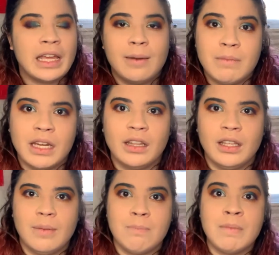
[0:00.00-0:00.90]
it
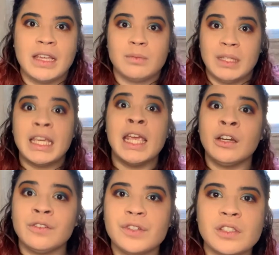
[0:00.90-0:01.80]
immediately makes me
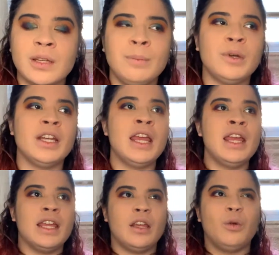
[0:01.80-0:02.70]
care for someone.
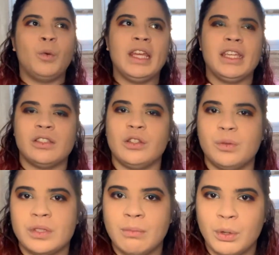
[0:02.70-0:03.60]
It awakens
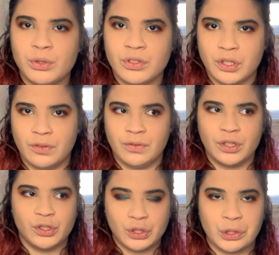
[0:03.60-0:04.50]
those emotions of
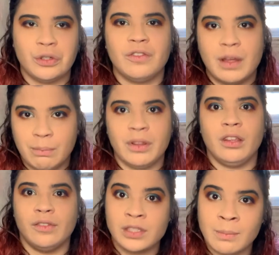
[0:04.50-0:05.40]
concern, of
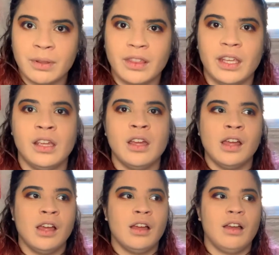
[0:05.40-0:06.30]
empathy, of sympathy,
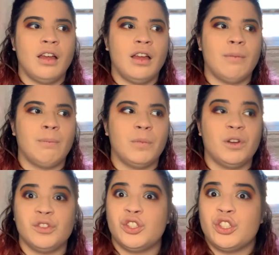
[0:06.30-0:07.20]

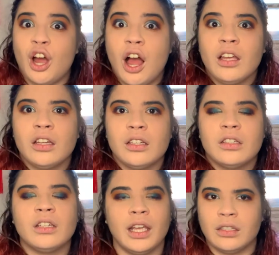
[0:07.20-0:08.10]
of shock
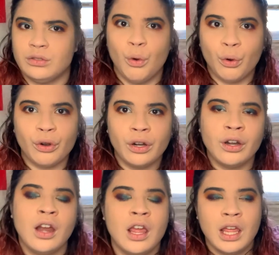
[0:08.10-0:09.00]
and
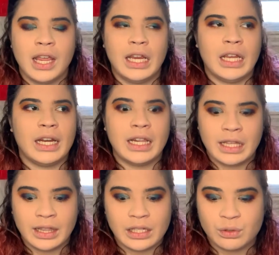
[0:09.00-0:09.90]
horror. And I
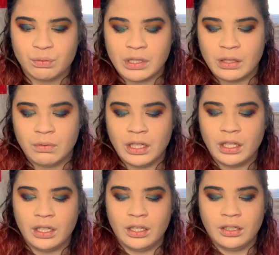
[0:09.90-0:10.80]
think that's really,
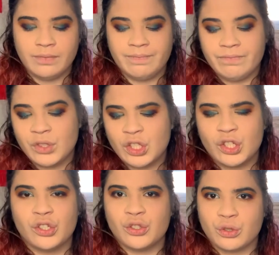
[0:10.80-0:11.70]
really
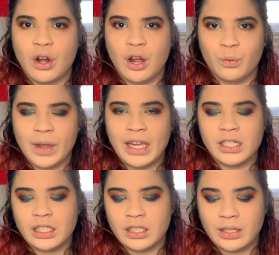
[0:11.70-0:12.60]
such a strong way
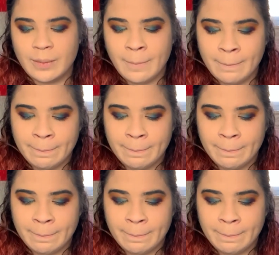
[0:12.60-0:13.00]
to